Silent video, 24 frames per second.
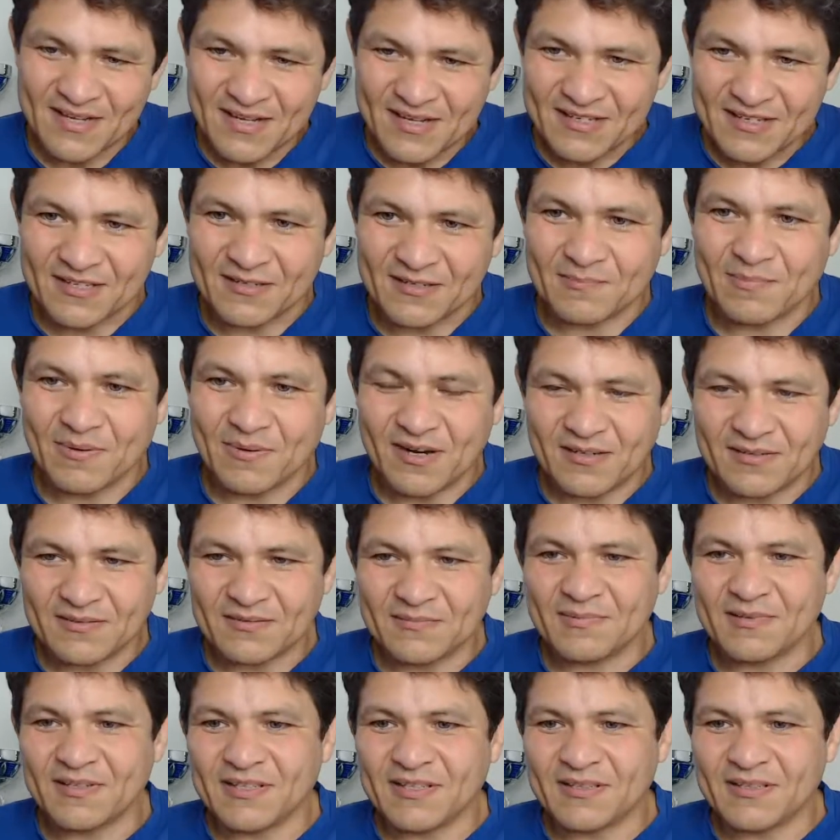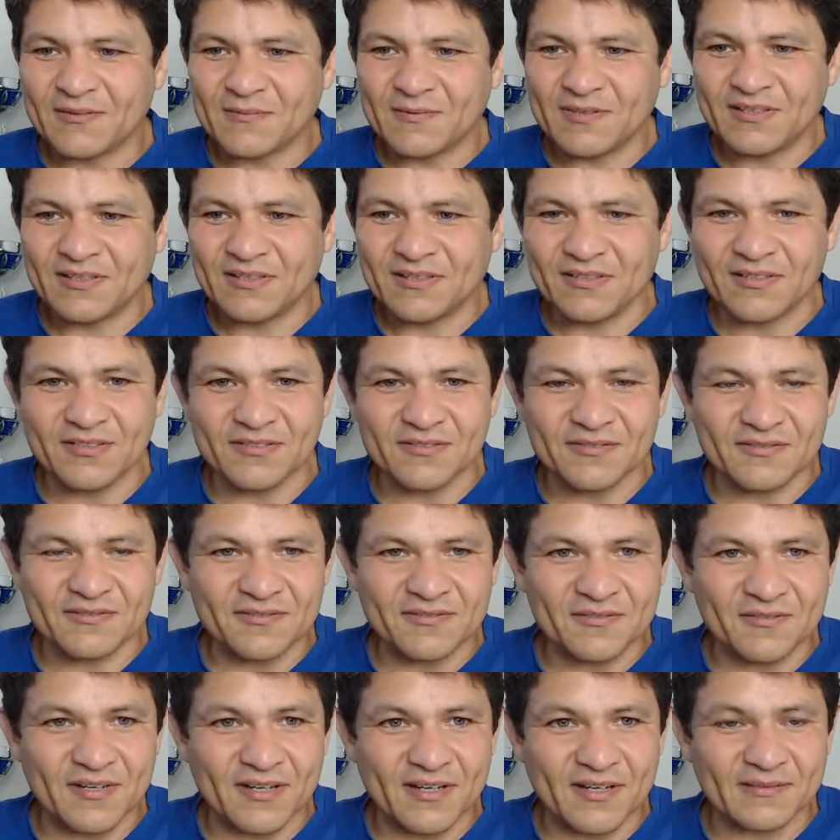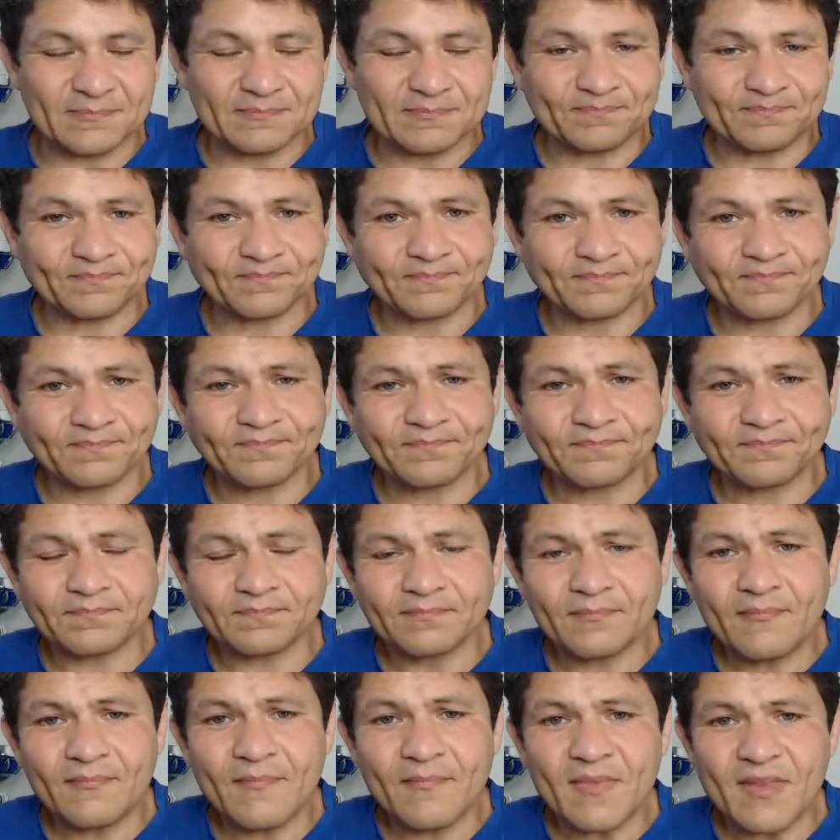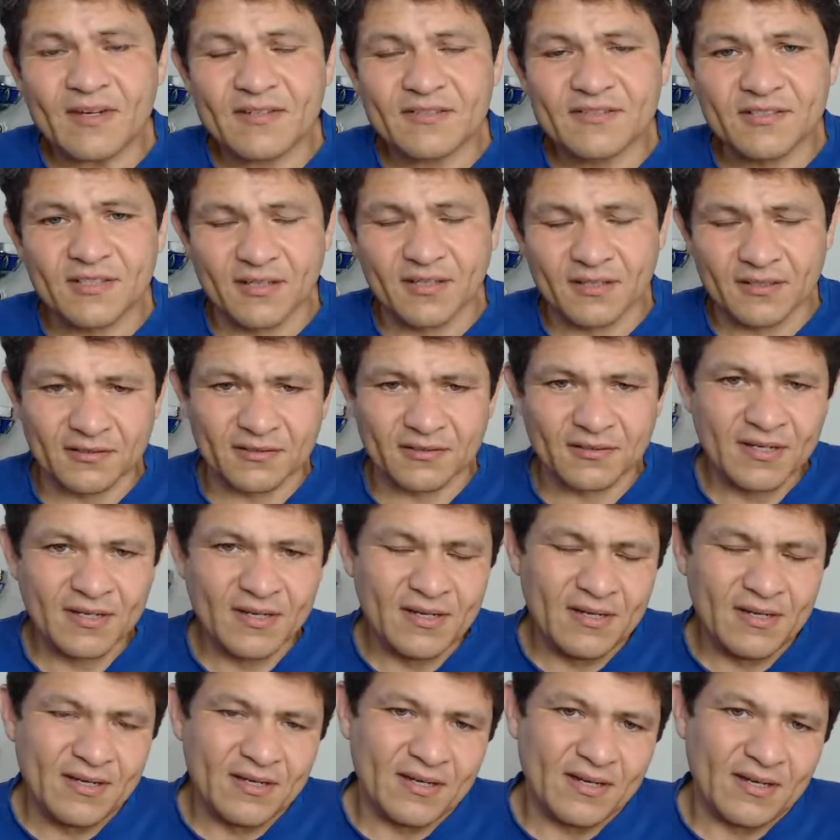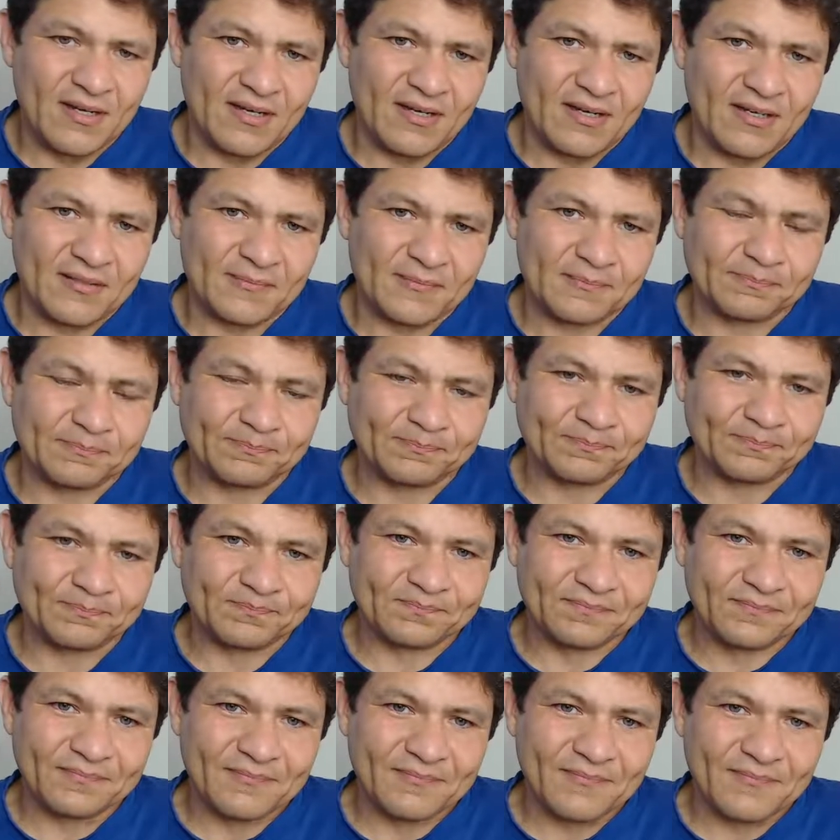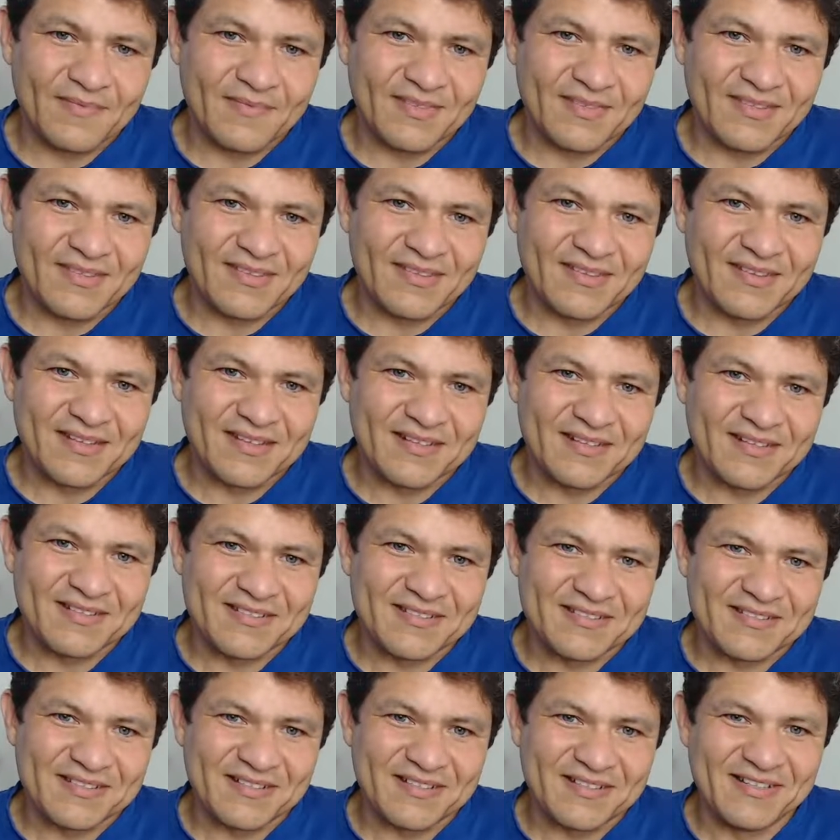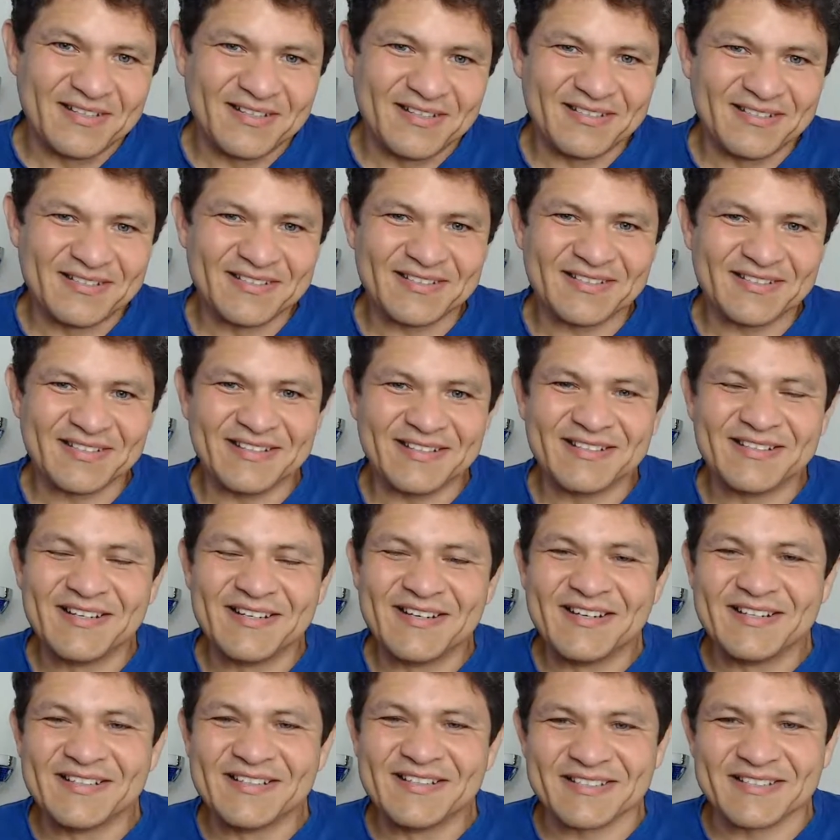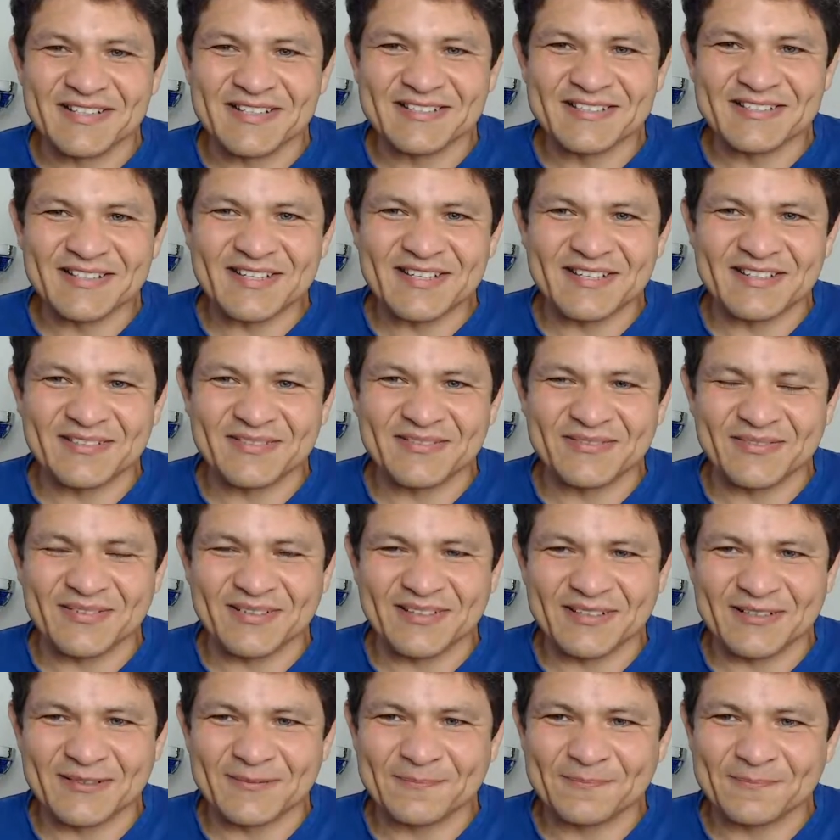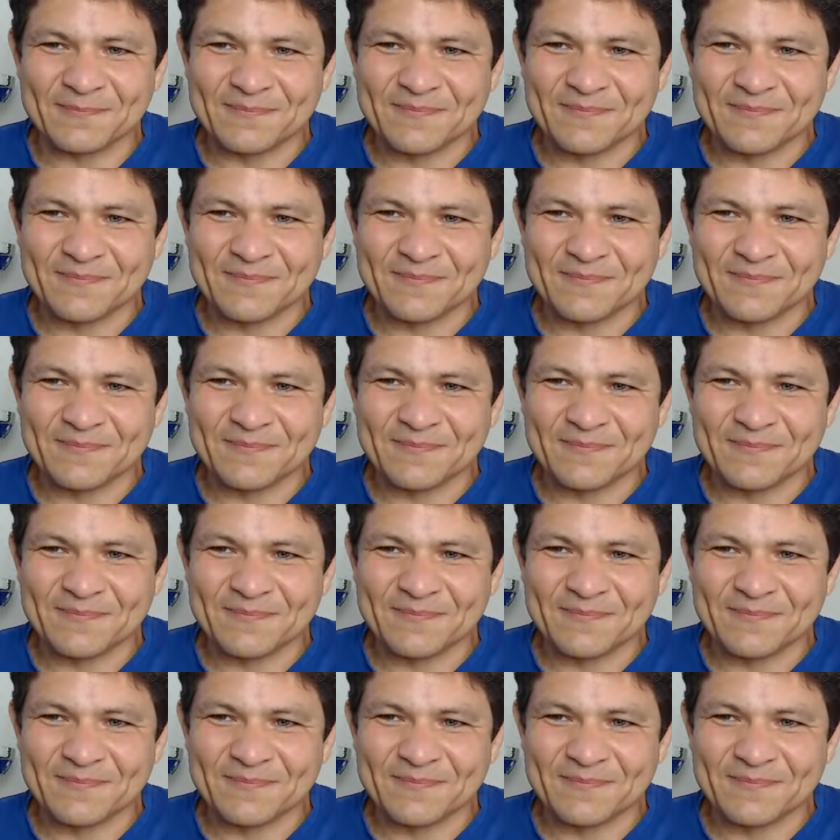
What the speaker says: you probably will lose, right? So, um, so, so that's kind of